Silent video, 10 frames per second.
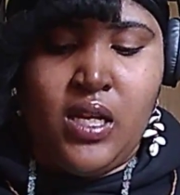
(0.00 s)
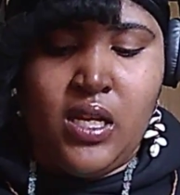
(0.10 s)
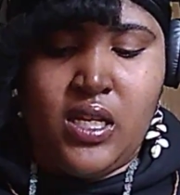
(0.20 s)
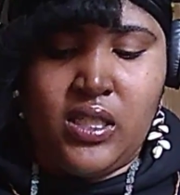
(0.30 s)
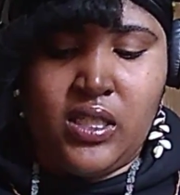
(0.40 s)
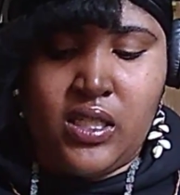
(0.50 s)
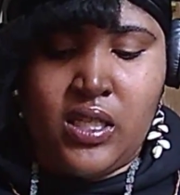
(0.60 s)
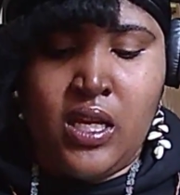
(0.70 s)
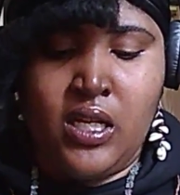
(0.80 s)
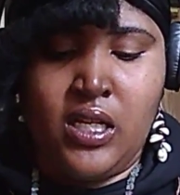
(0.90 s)
This is
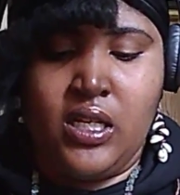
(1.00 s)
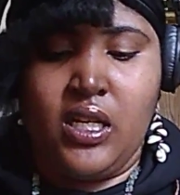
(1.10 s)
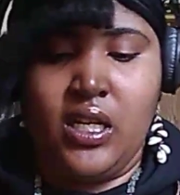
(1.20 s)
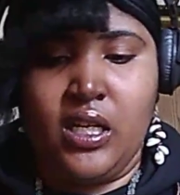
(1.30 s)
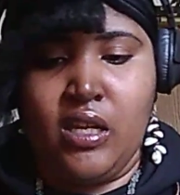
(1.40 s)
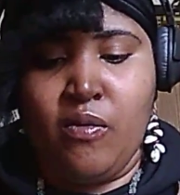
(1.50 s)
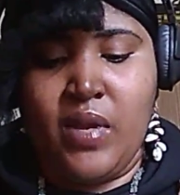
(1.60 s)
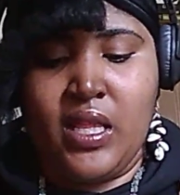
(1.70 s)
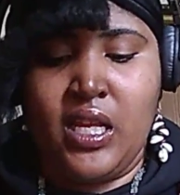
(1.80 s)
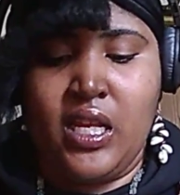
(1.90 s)
dealing with
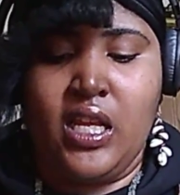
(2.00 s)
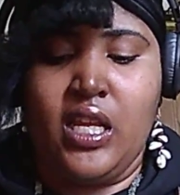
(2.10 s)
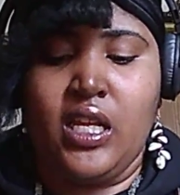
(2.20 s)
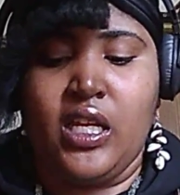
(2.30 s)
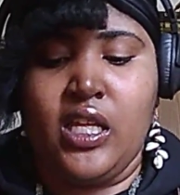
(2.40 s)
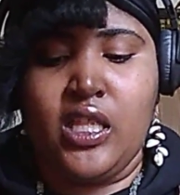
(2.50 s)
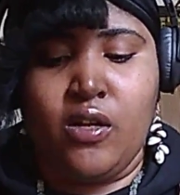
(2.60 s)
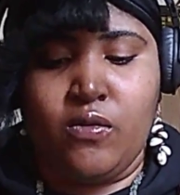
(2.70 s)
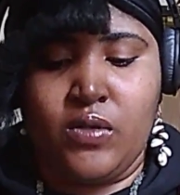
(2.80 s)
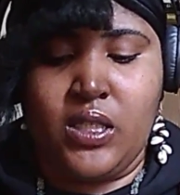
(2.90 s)
and healing
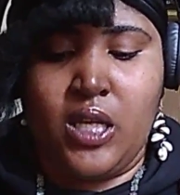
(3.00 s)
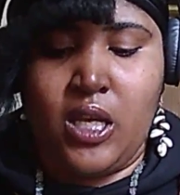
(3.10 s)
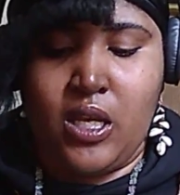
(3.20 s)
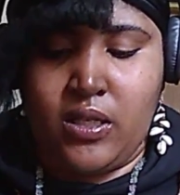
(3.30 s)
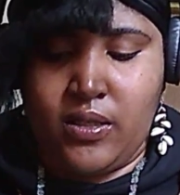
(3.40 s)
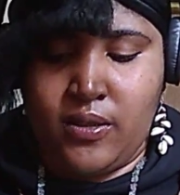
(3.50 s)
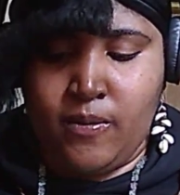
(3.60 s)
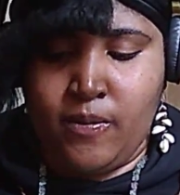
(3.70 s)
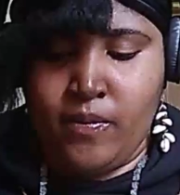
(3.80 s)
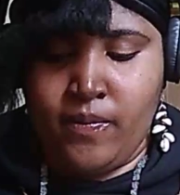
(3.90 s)
those things.
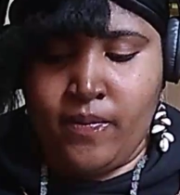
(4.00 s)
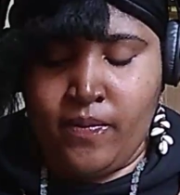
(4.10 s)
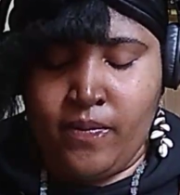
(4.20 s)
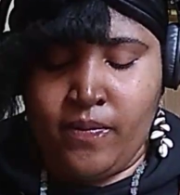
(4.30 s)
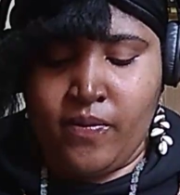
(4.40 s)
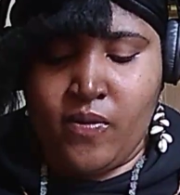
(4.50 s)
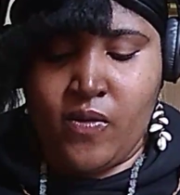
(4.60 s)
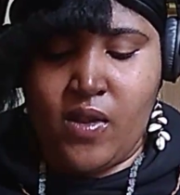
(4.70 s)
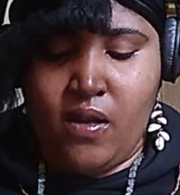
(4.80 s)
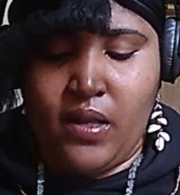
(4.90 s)

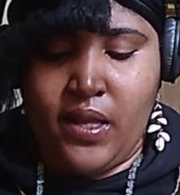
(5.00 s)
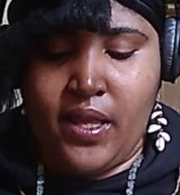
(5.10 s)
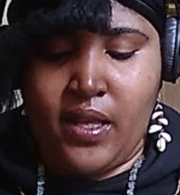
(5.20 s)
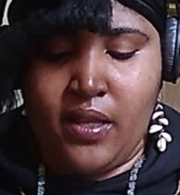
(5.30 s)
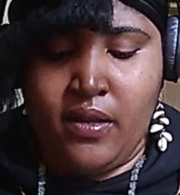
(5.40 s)
Okay.